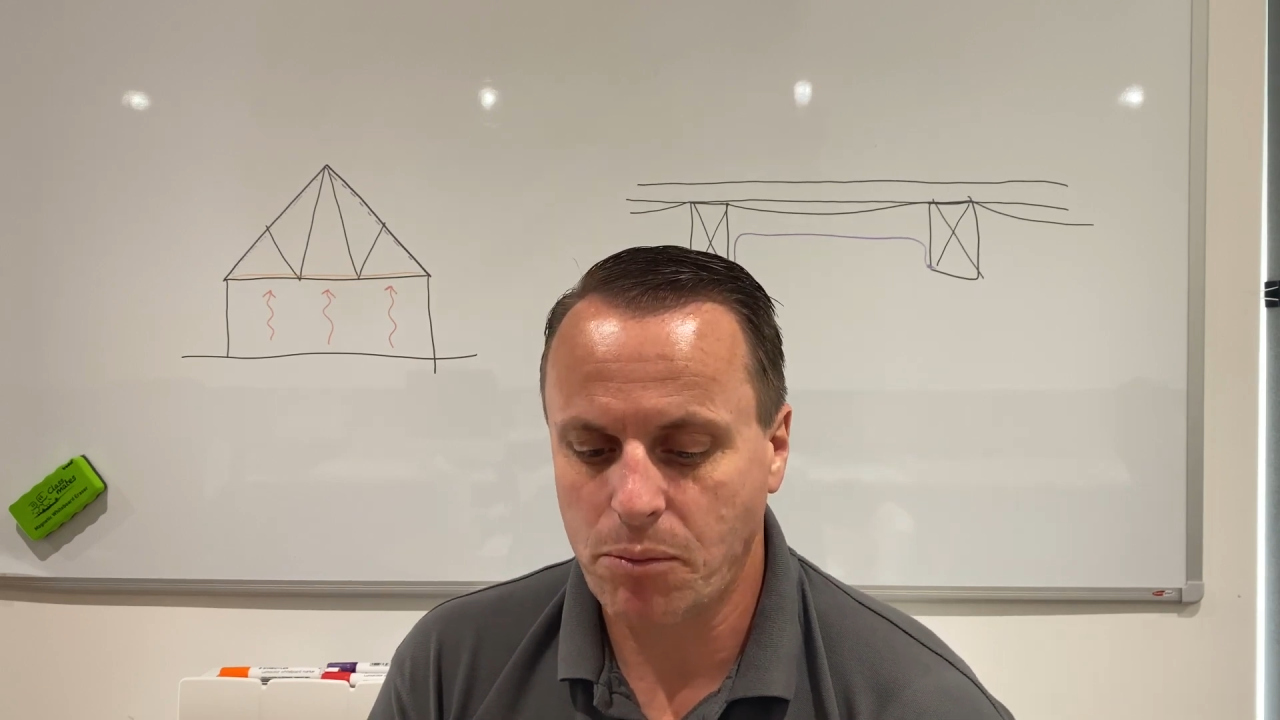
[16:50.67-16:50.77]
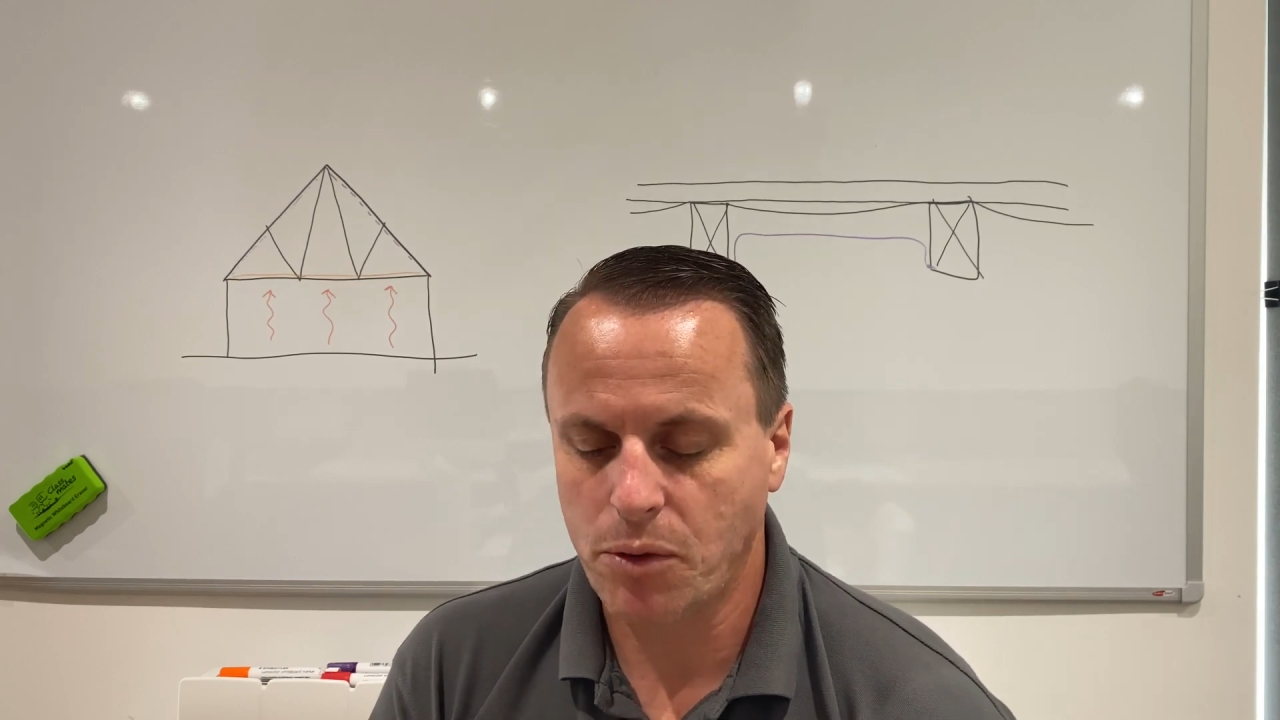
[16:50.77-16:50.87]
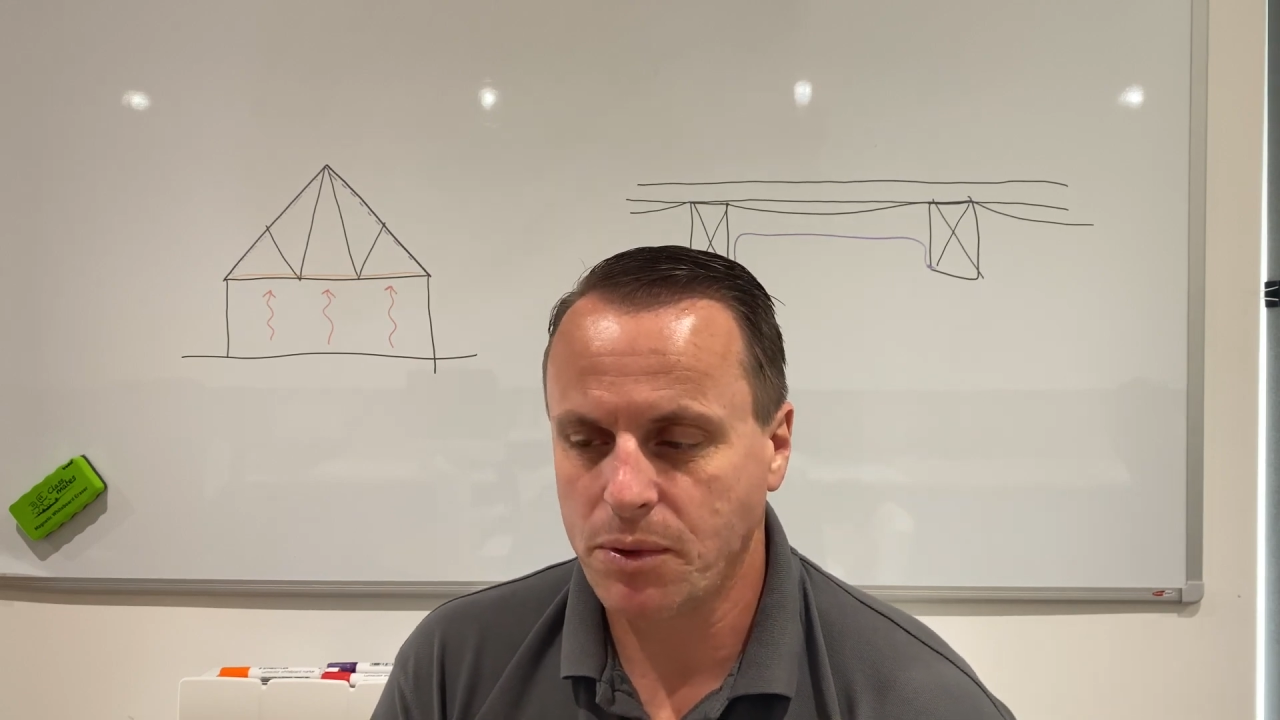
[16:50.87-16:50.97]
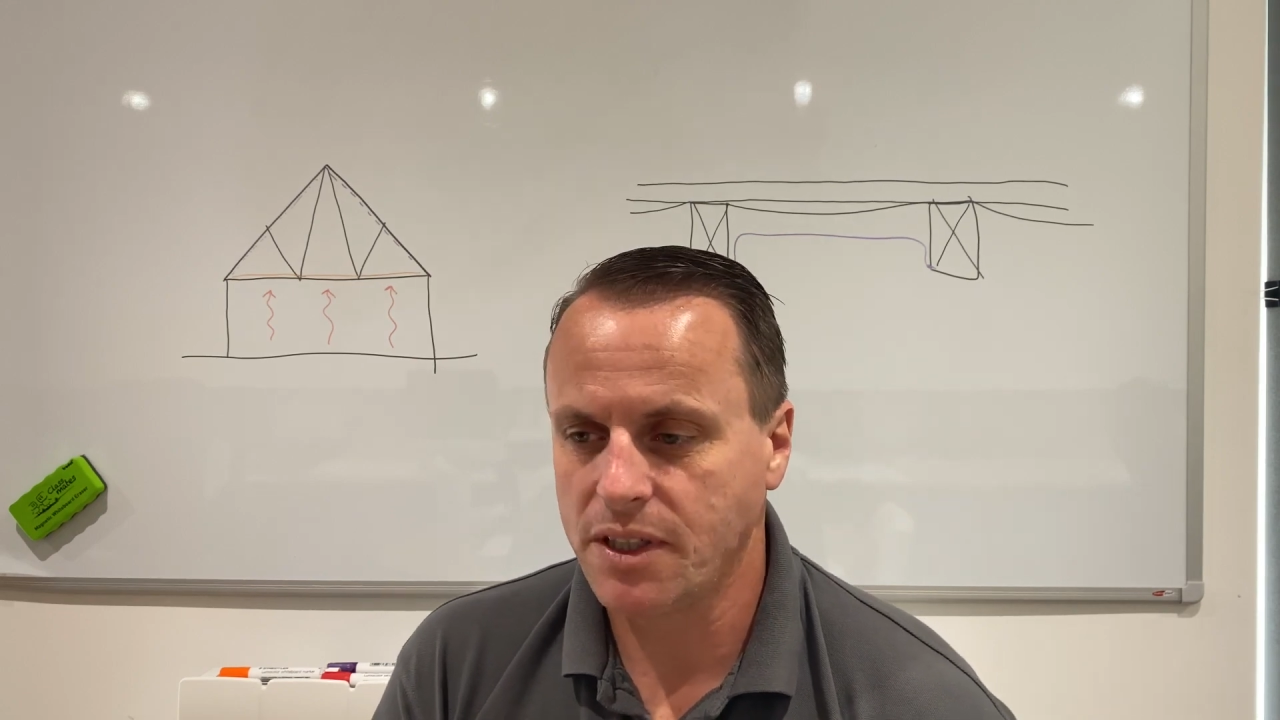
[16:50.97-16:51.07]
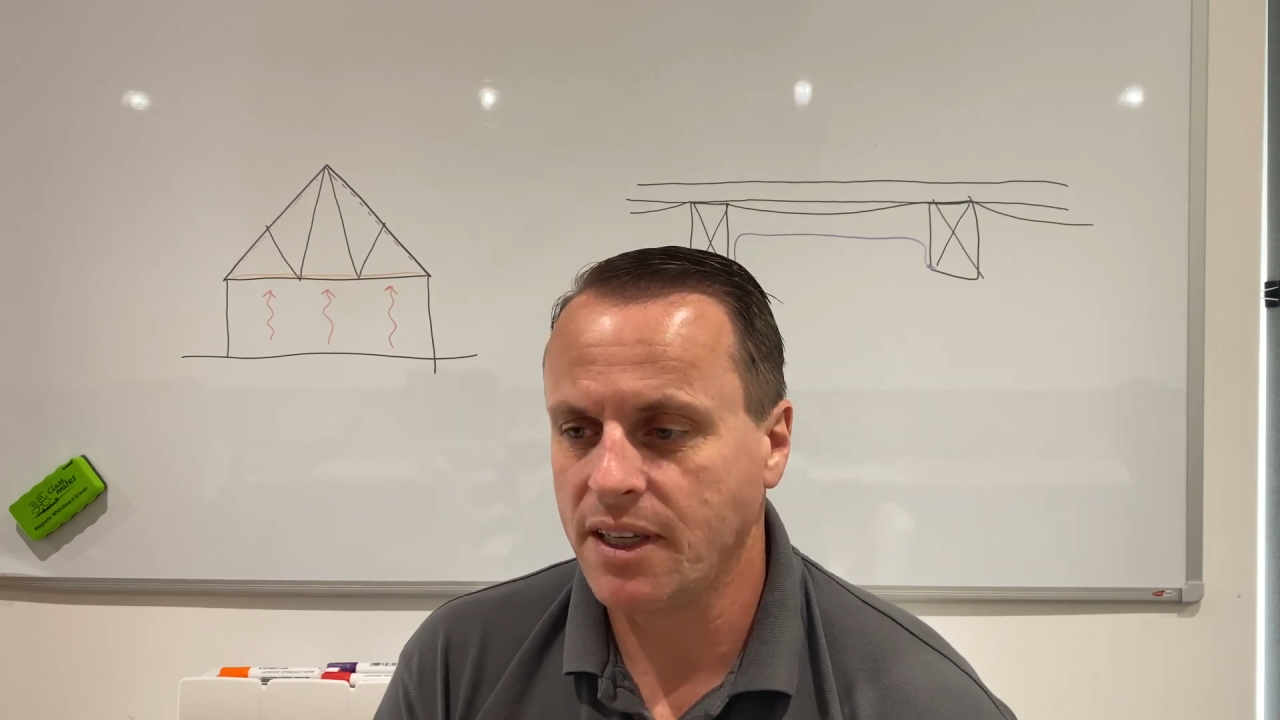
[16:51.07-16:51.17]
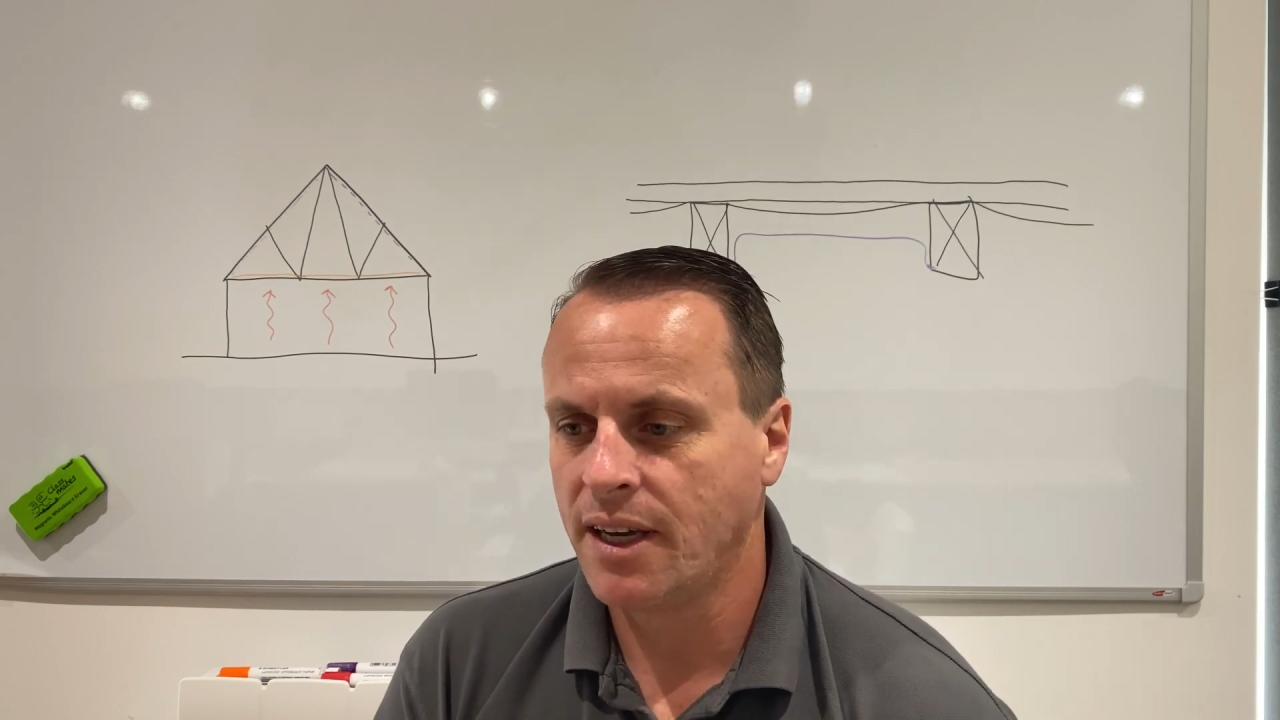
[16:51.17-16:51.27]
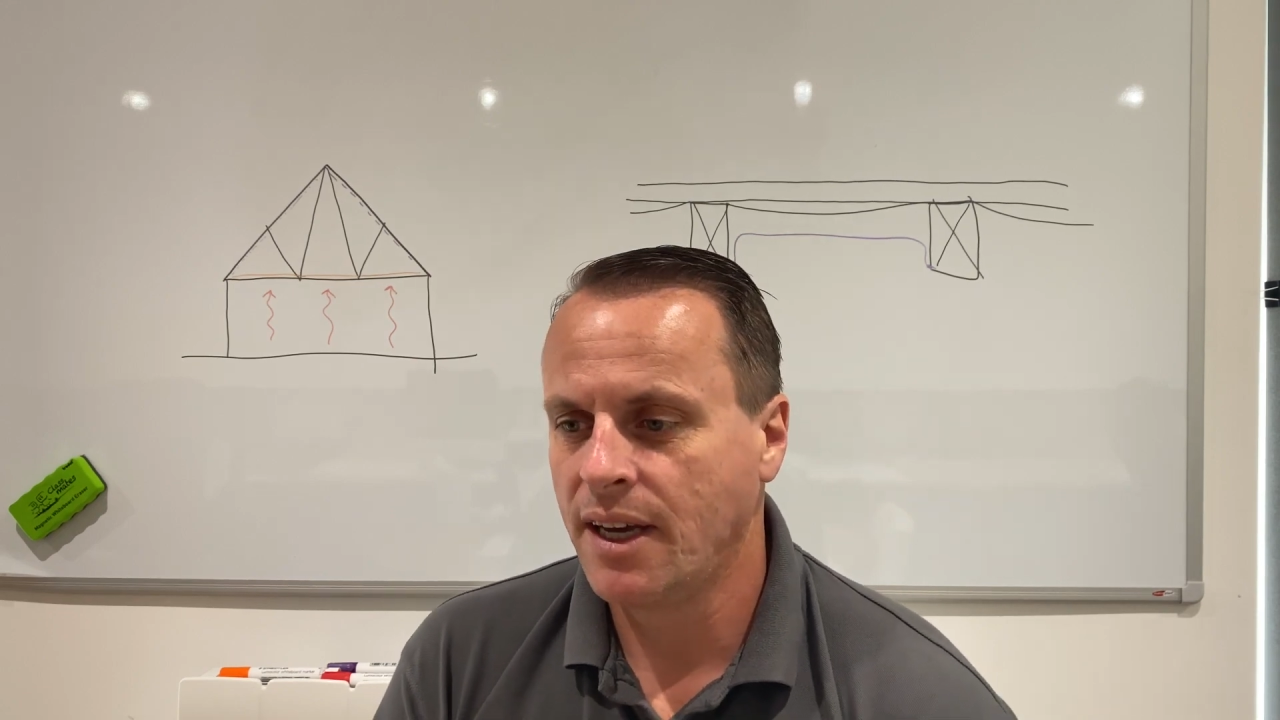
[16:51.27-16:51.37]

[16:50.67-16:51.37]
property.